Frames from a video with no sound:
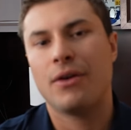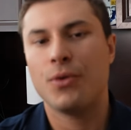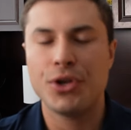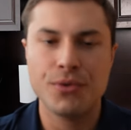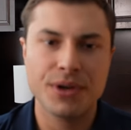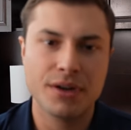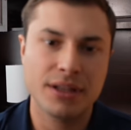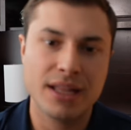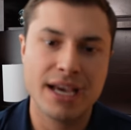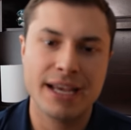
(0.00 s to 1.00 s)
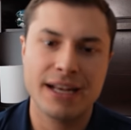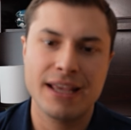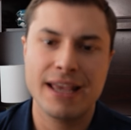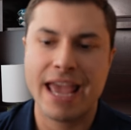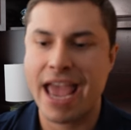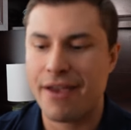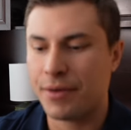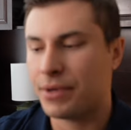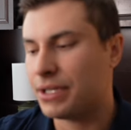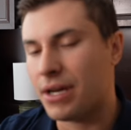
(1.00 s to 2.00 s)
When you read online,
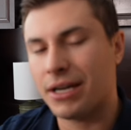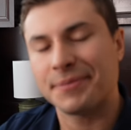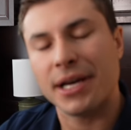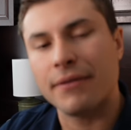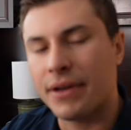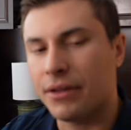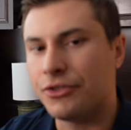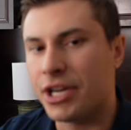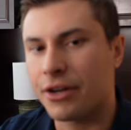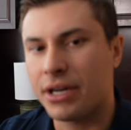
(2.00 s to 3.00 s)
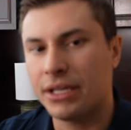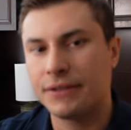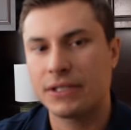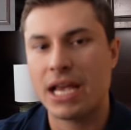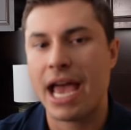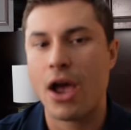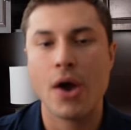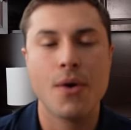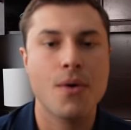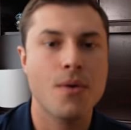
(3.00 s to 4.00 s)
everybody talks about failing check rides,
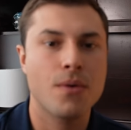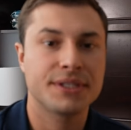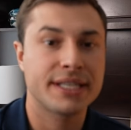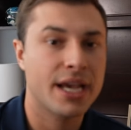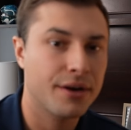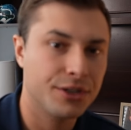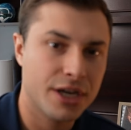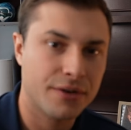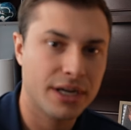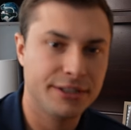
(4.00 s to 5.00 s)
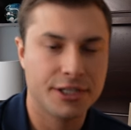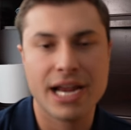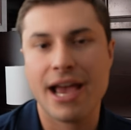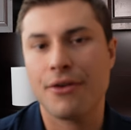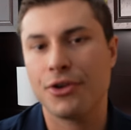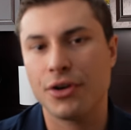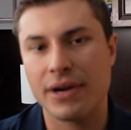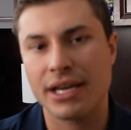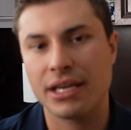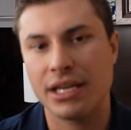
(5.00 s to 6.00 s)
how scary check rides are, how
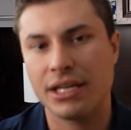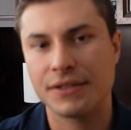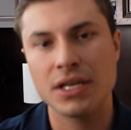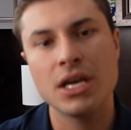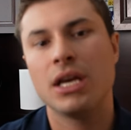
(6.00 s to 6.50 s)
nerve-wracking it is.